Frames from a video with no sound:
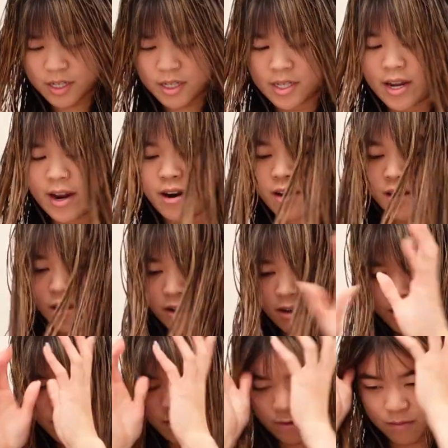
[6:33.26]

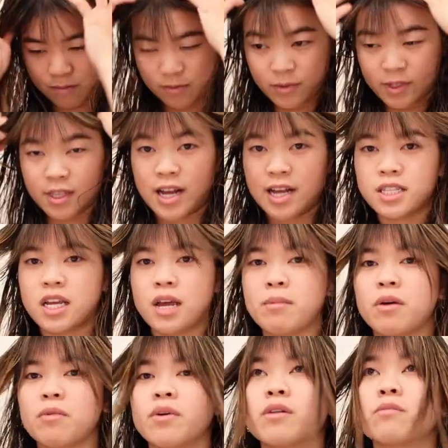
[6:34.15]
Sarah, last
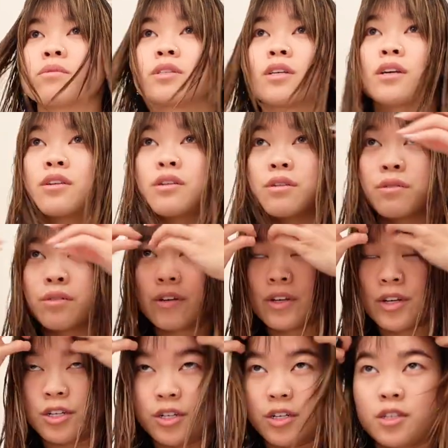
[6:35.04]
time I went was like, you
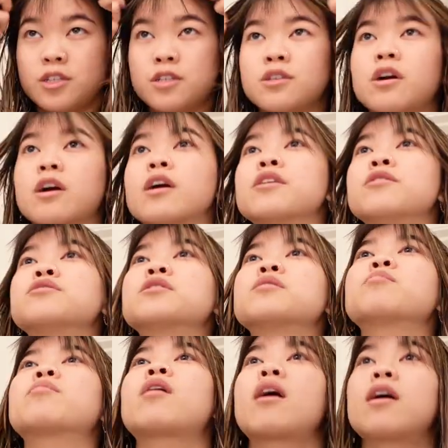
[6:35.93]
really should start
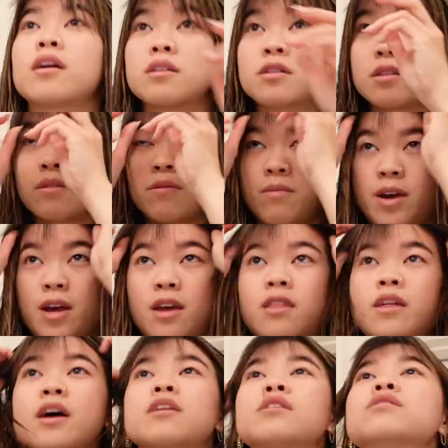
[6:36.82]
using product the way
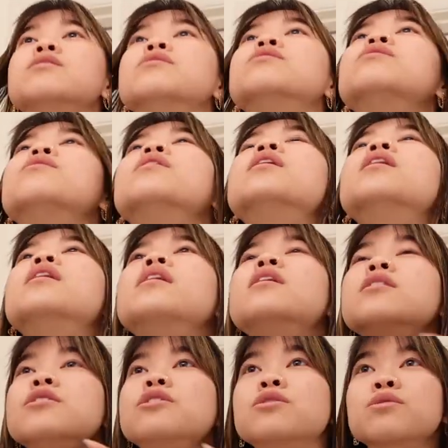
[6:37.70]
that you
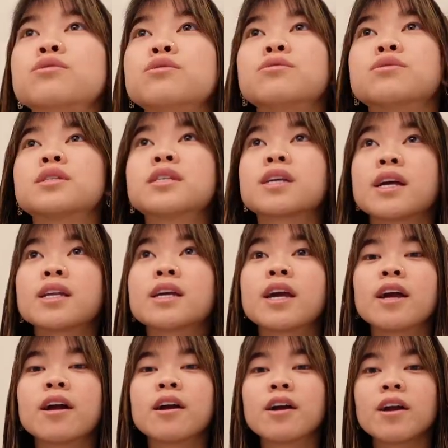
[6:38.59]
do
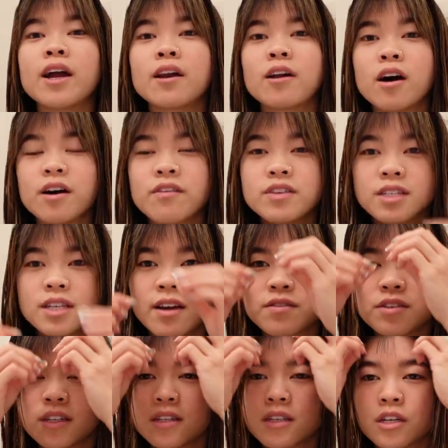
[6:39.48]
skincare. And obviously
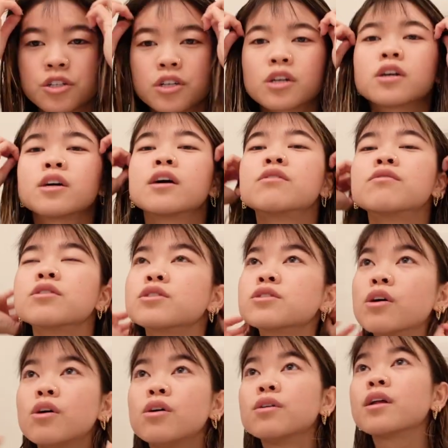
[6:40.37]
I've seen such a good
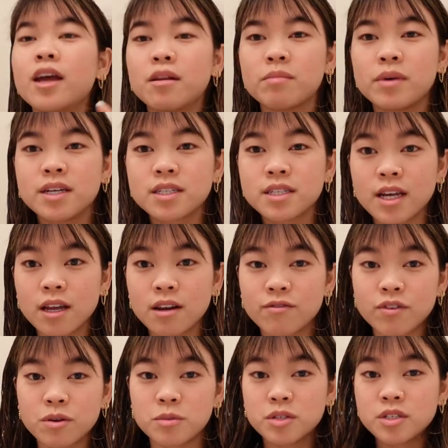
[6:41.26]
result in my
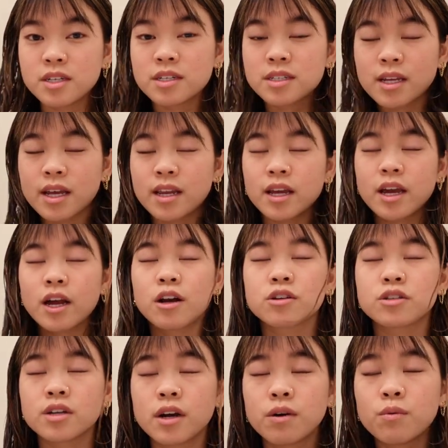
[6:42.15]
skin from using
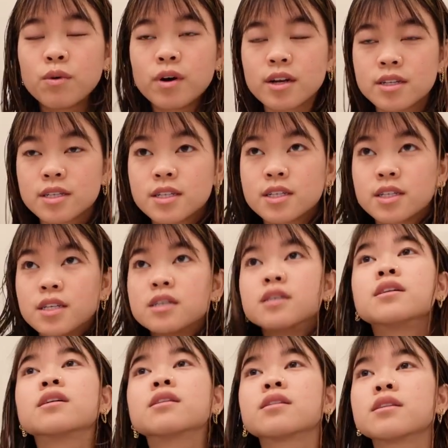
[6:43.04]
skincare, so I want to
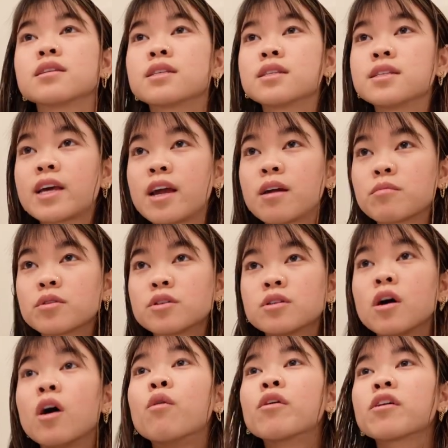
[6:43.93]
see the same
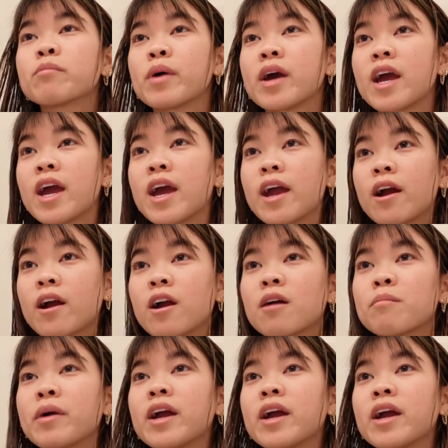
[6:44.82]
result with my hair.